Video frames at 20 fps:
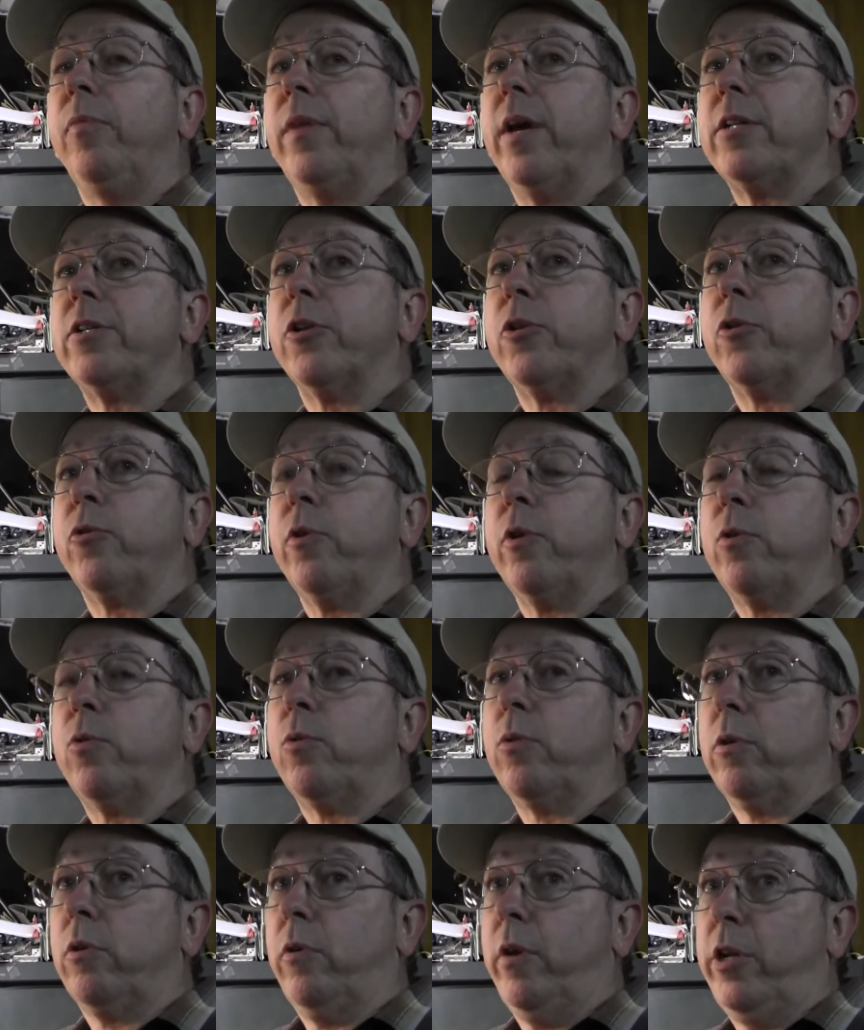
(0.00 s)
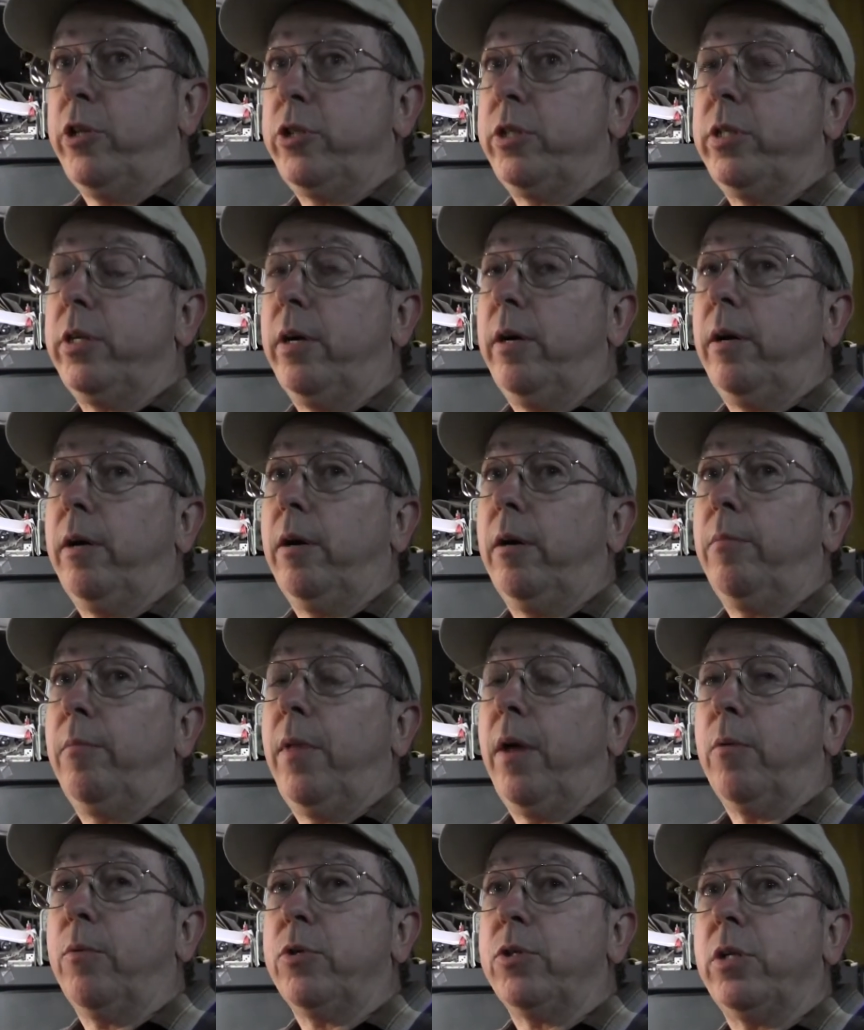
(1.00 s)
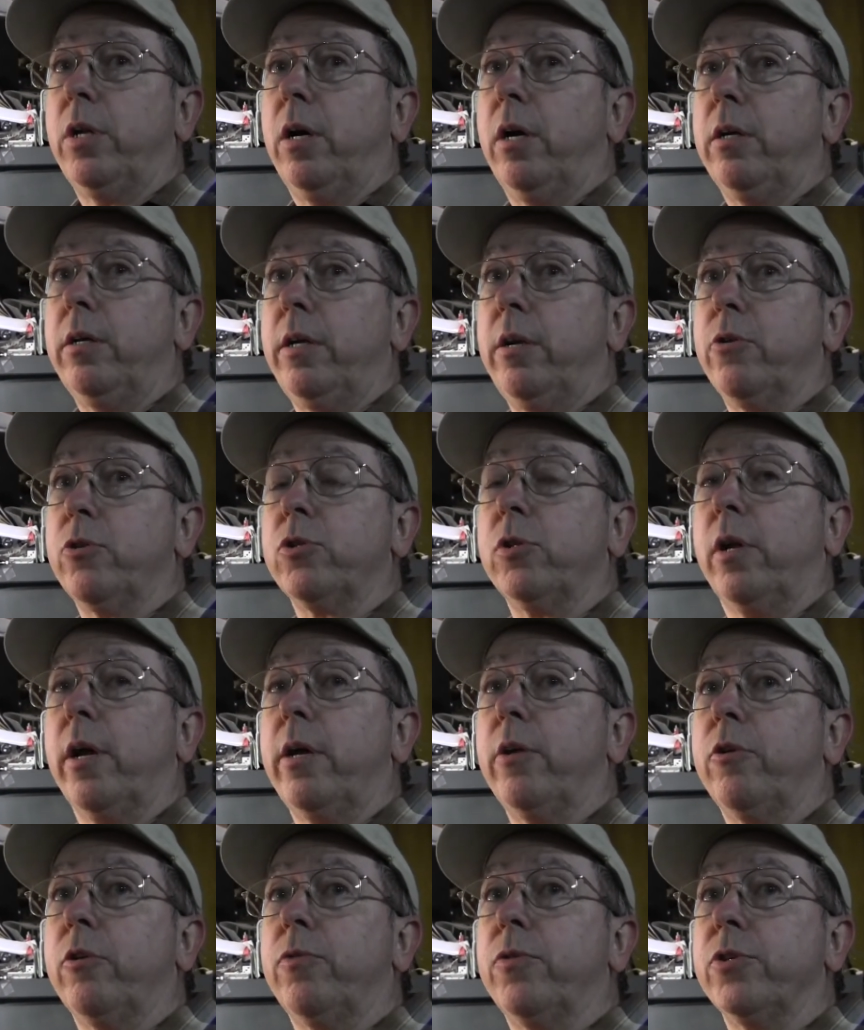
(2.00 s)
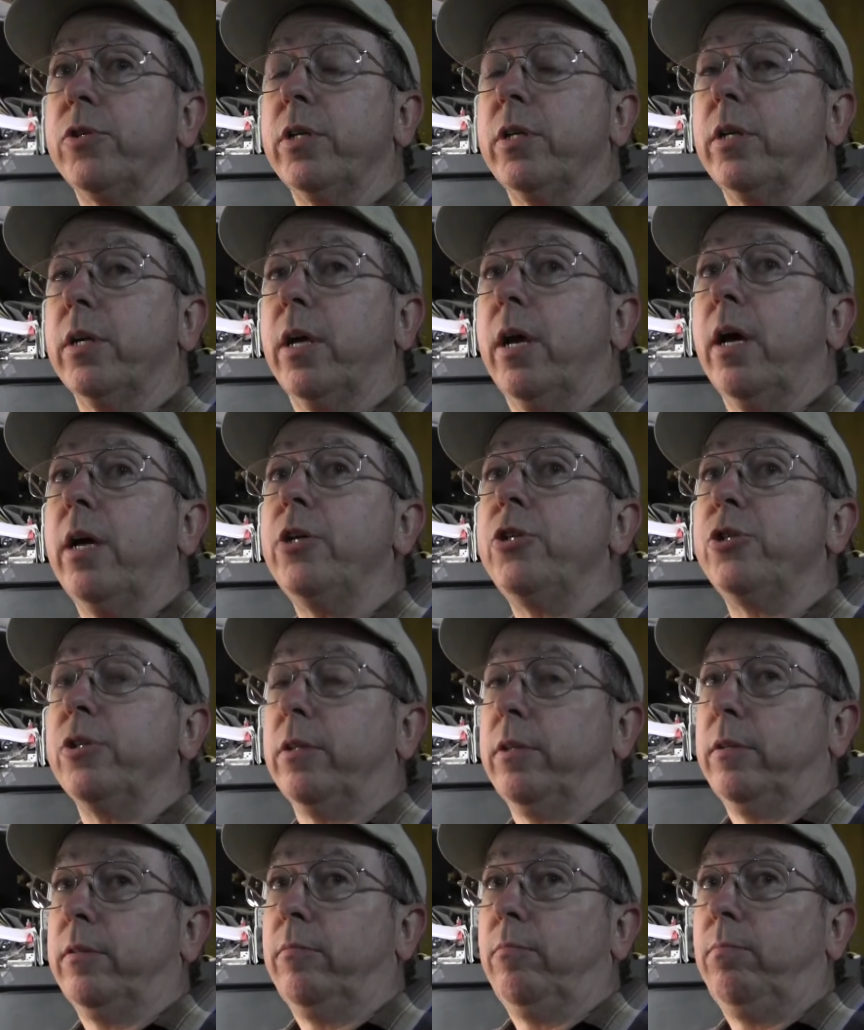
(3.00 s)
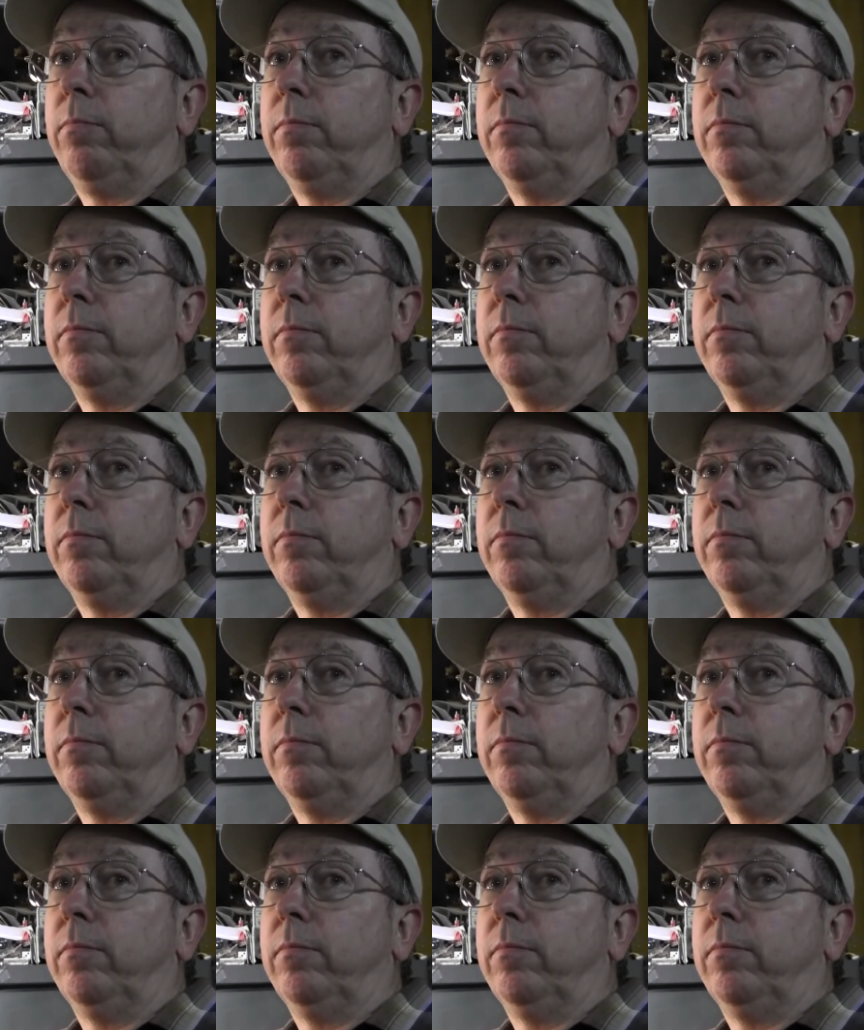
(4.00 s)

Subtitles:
that's a 3/4 inch dub that was done years later for syndication.